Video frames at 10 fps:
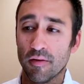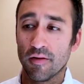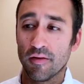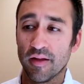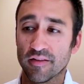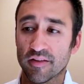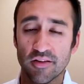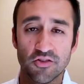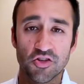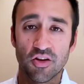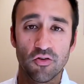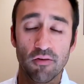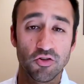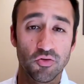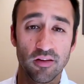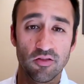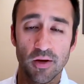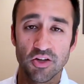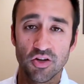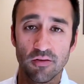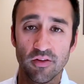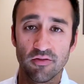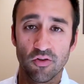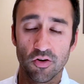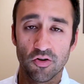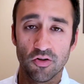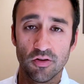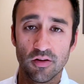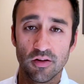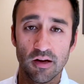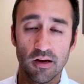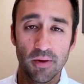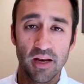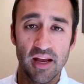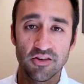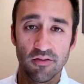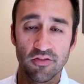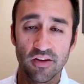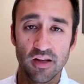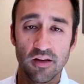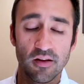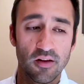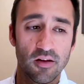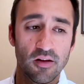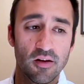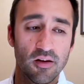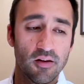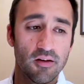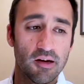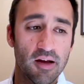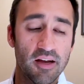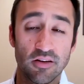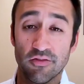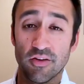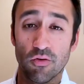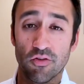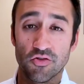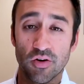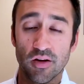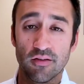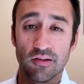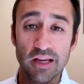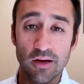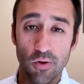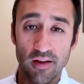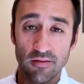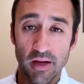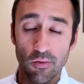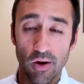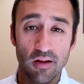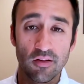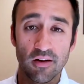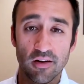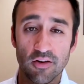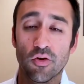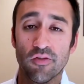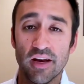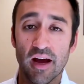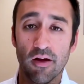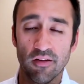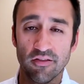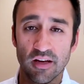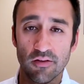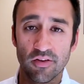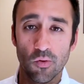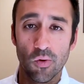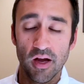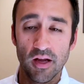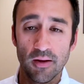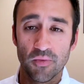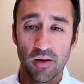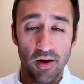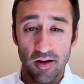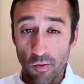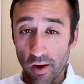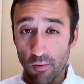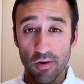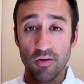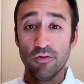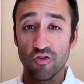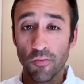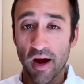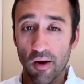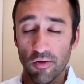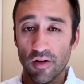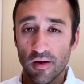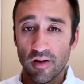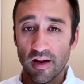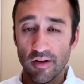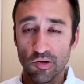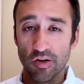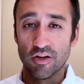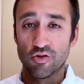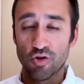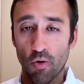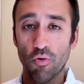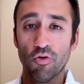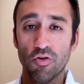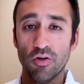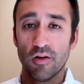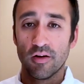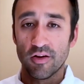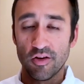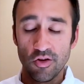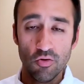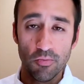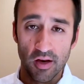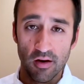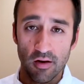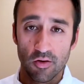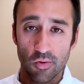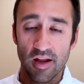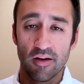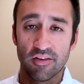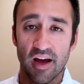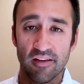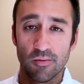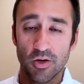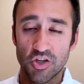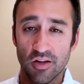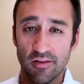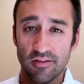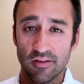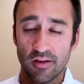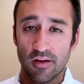that's just going to drive a transformation of this vertical. And HFC refrigerant leak rates being regulated and driven down in a significant way. And by the way, when you zoom out and you look at total human greenhouse gas emissions,